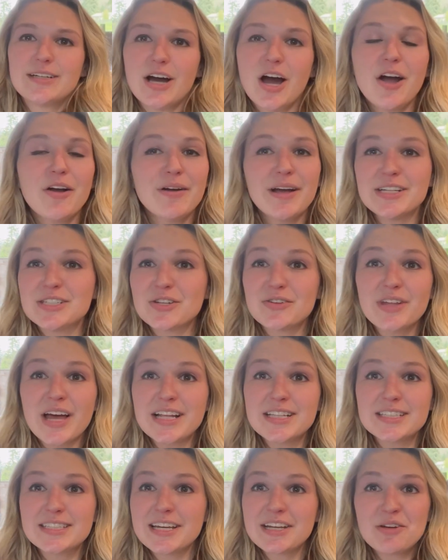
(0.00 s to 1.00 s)
All right, so
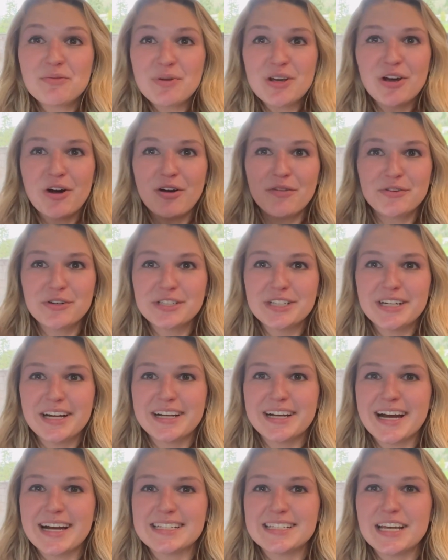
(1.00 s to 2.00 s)
that's gonna be all for today,
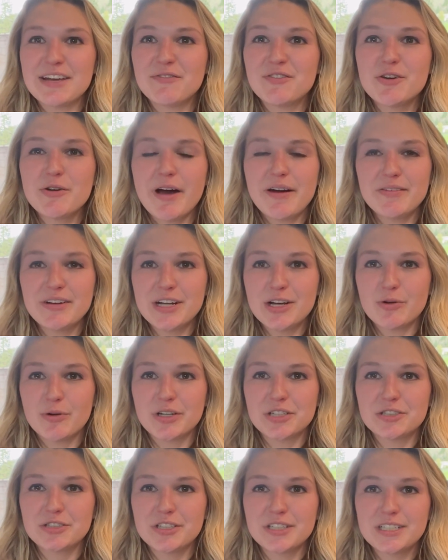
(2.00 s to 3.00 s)
guys. If you have any
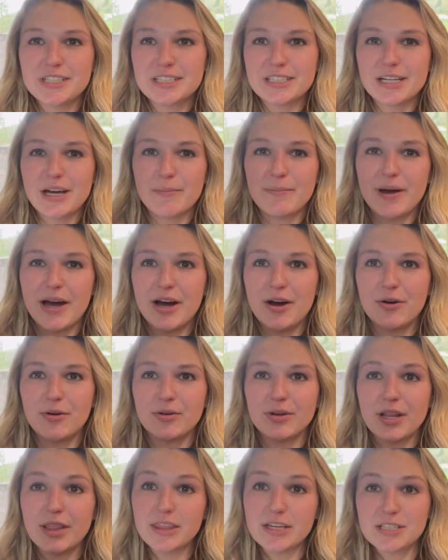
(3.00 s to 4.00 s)
questions
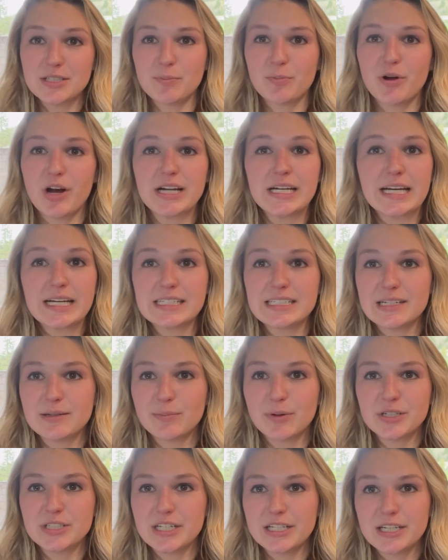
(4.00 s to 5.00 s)
about this product in
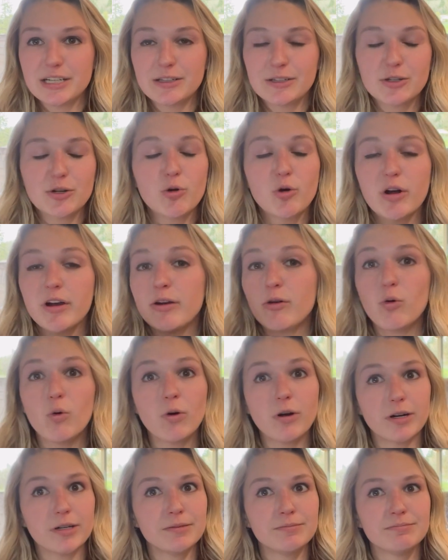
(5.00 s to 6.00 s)
particular,
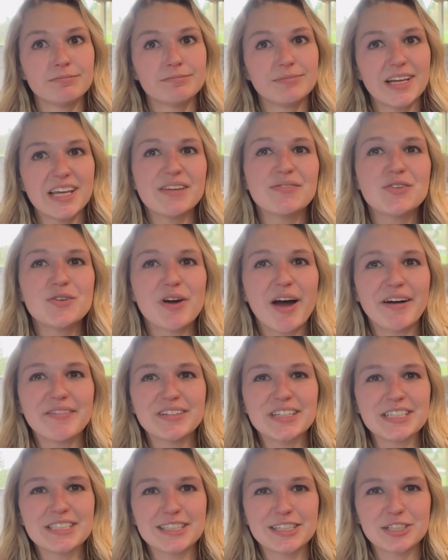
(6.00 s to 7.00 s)
or if you have
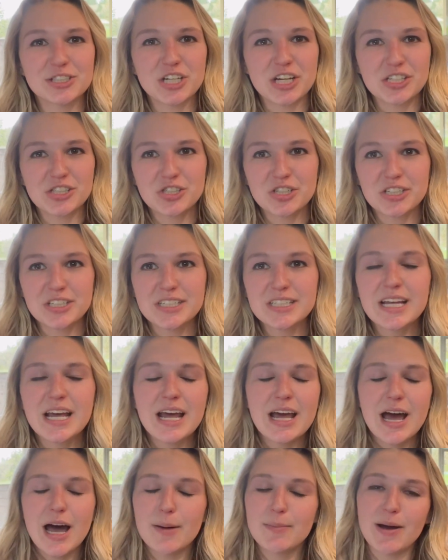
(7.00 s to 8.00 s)
any suggestions
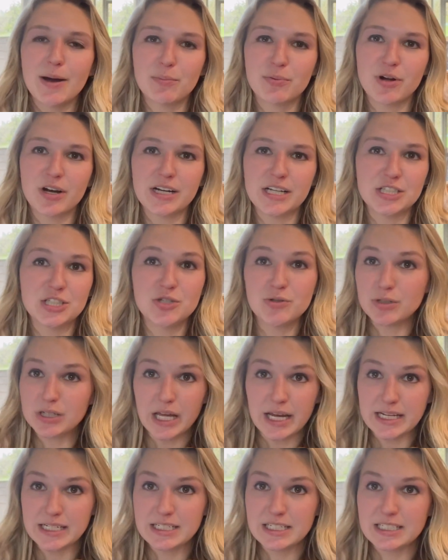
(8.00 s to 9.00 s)
about products you'd
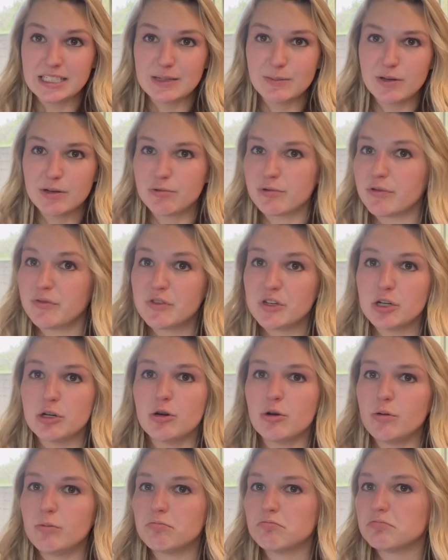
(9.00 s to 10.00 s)
like to see me
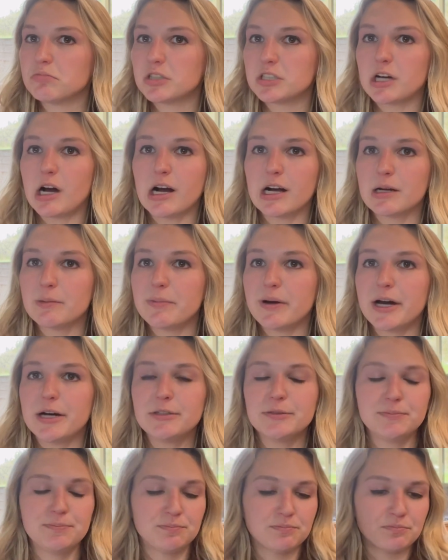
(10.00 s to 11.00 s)
review, talk
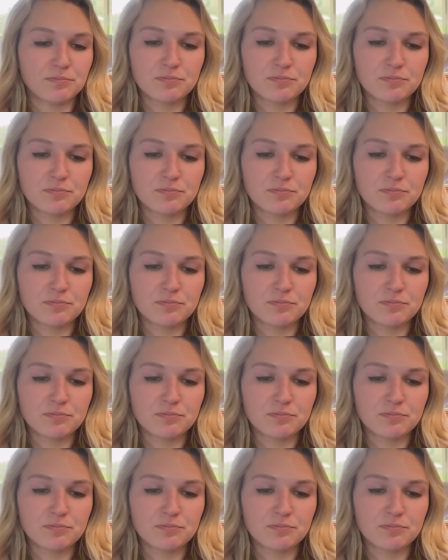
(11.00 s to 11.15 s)
about,